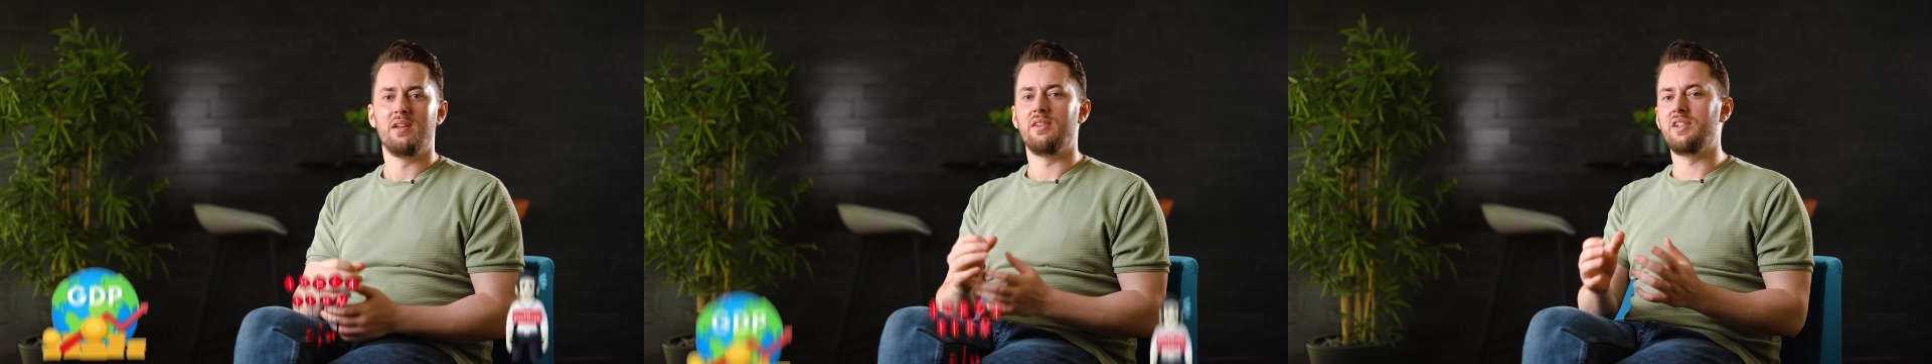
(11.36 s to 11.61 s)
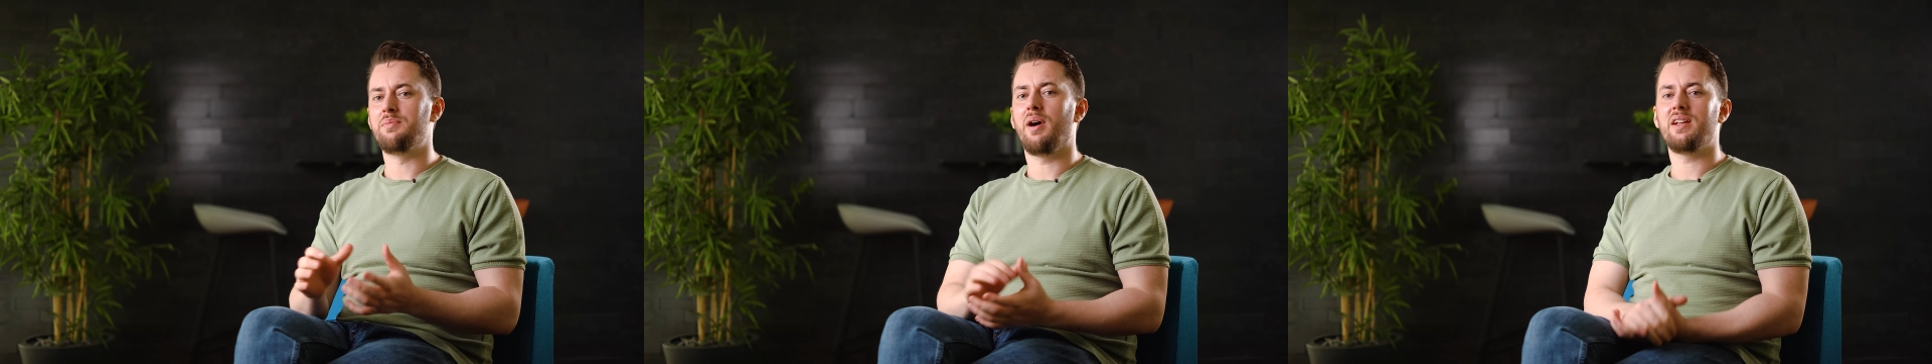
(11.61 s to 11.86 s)

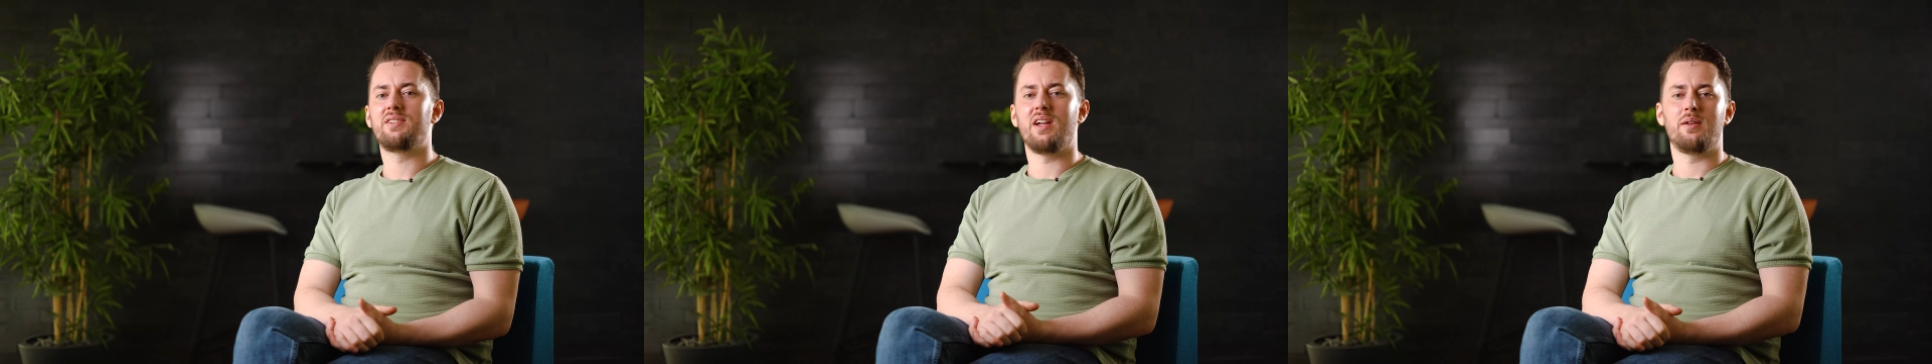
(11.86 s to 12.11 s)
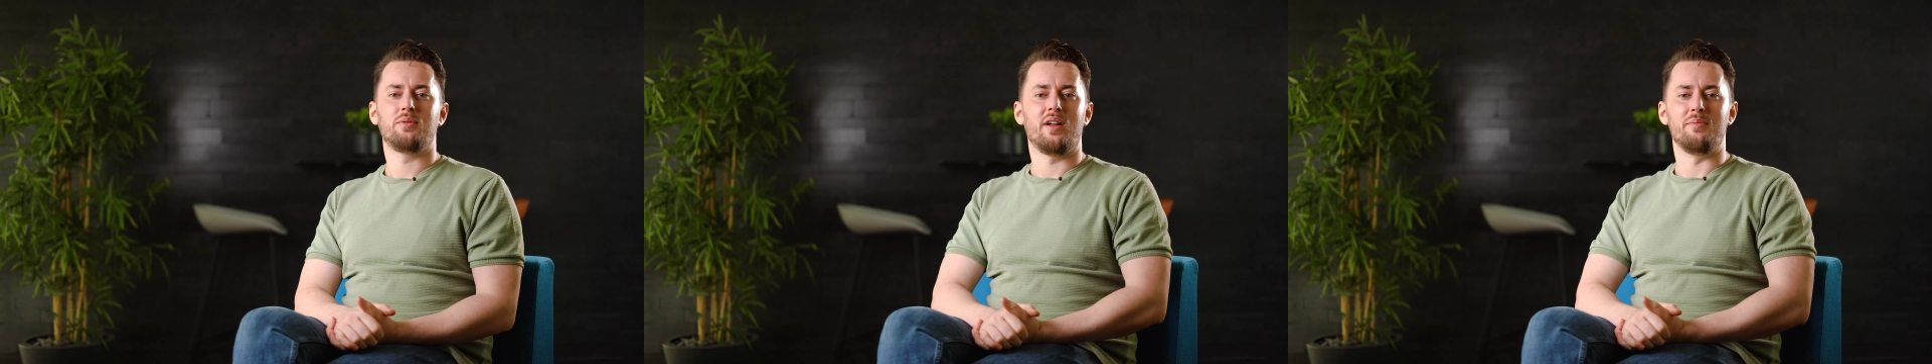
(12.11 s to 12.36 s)
These might
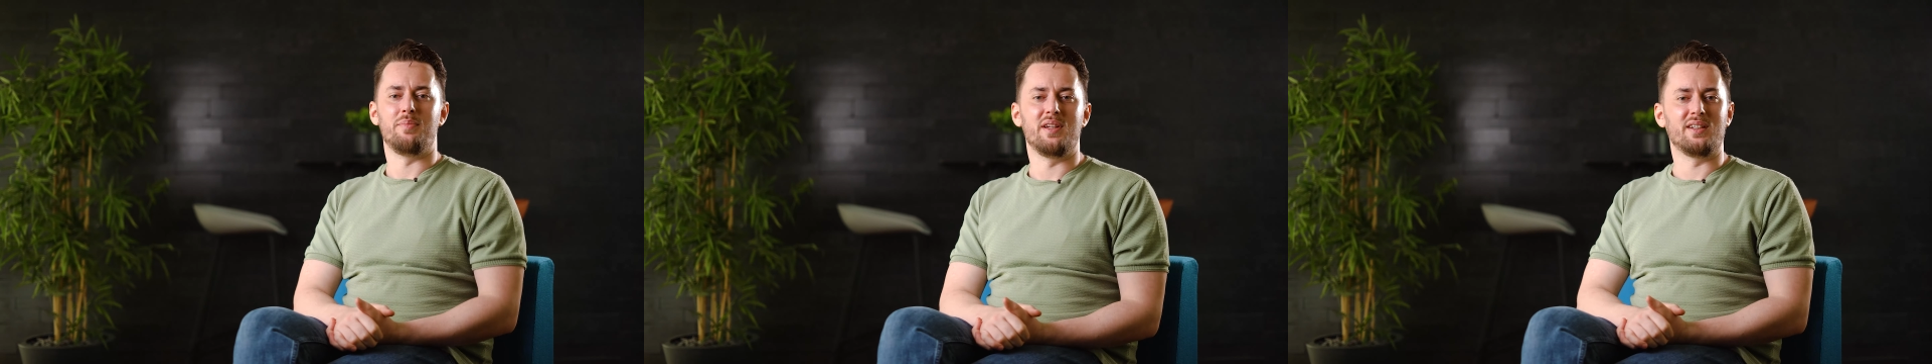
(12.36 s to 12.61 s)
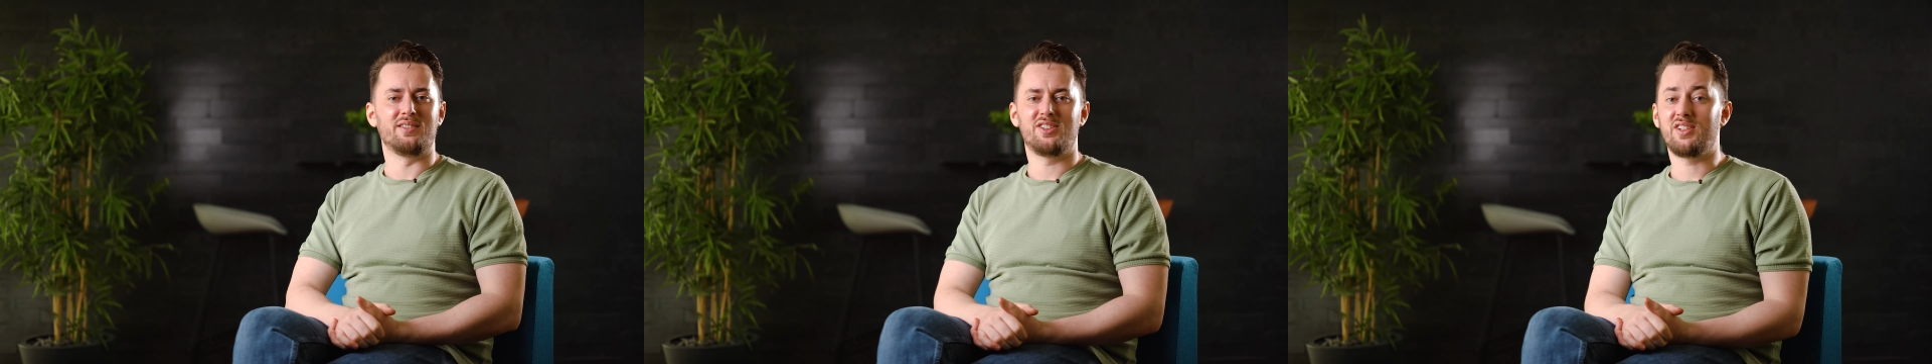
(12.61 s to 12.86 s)
sound like
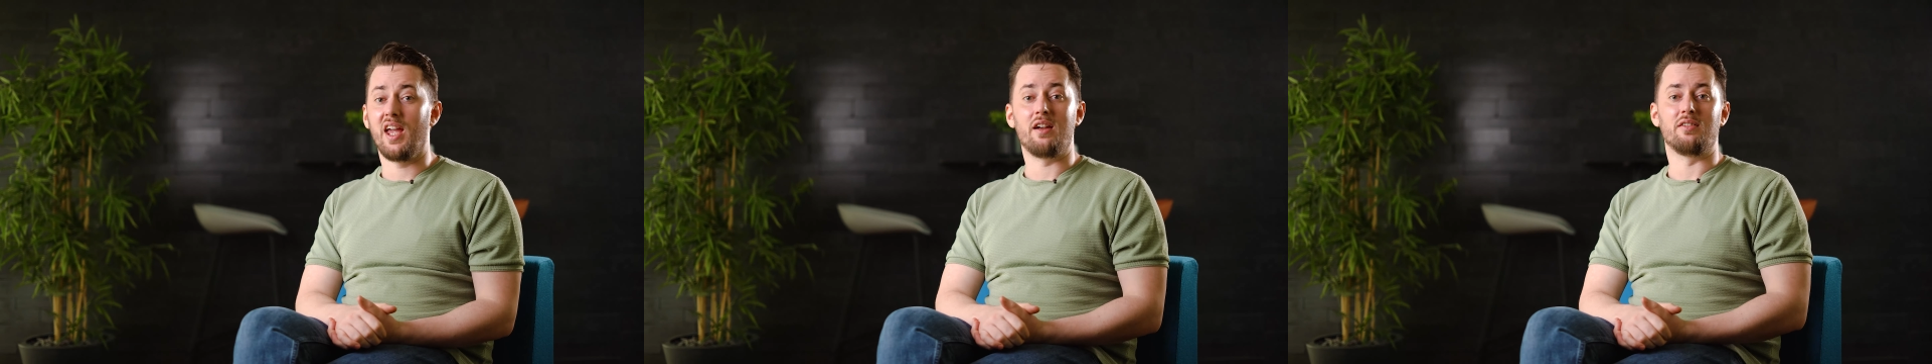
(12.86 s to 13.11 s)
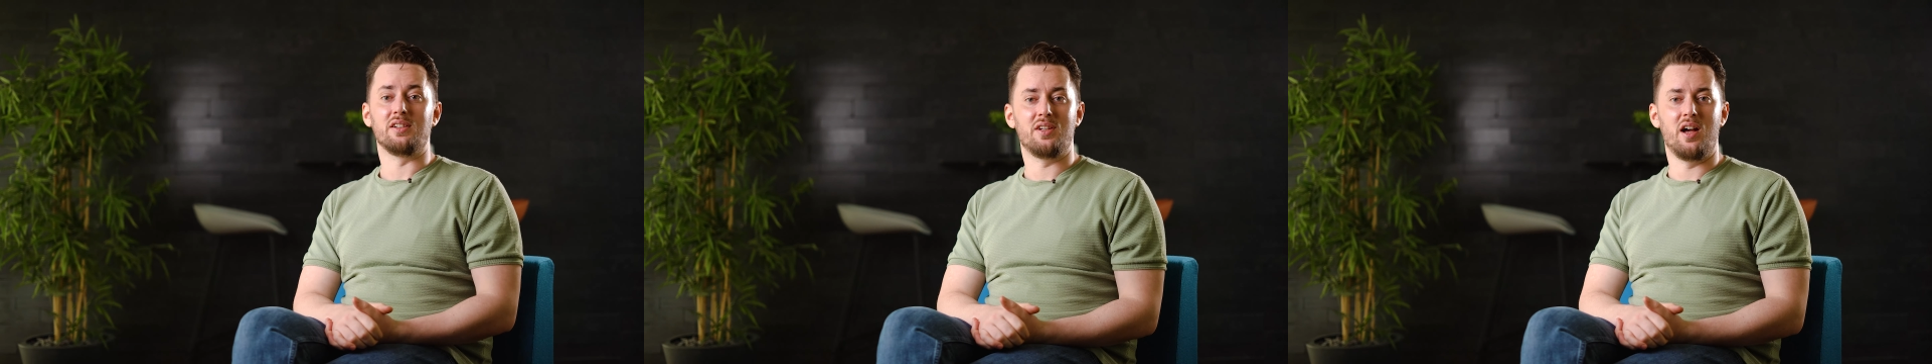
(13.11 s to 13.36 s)
big,
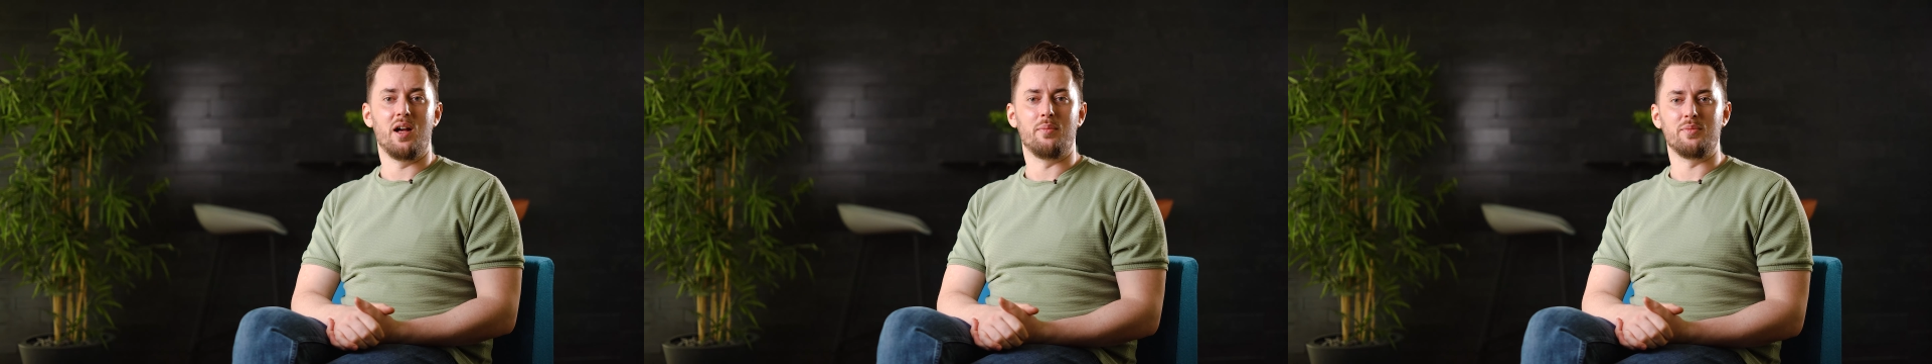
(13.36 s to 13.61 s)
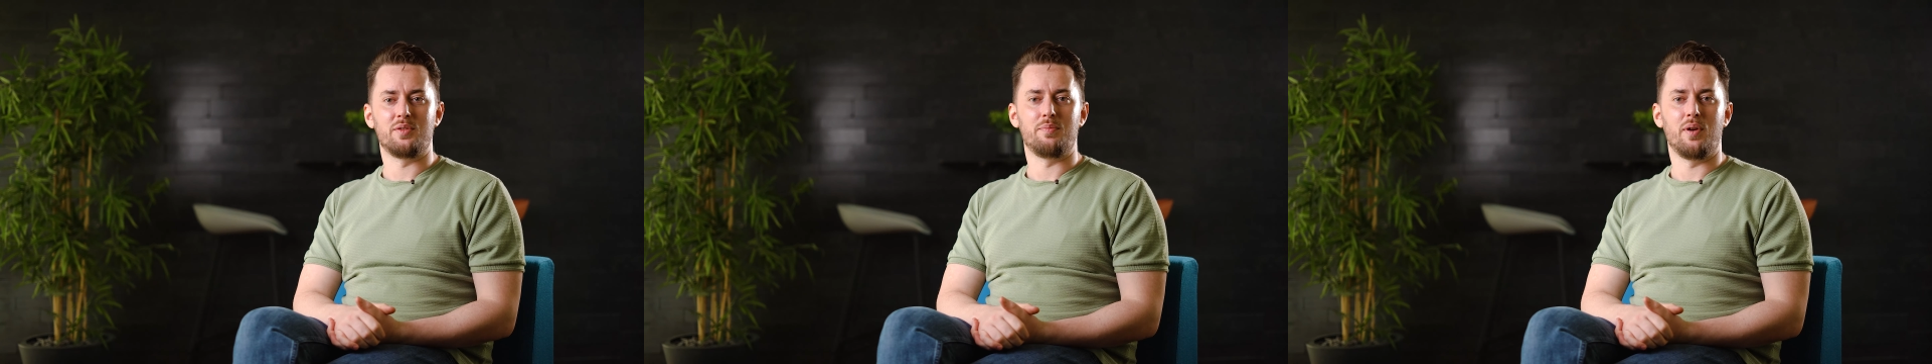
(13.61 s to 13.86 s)
scary terms,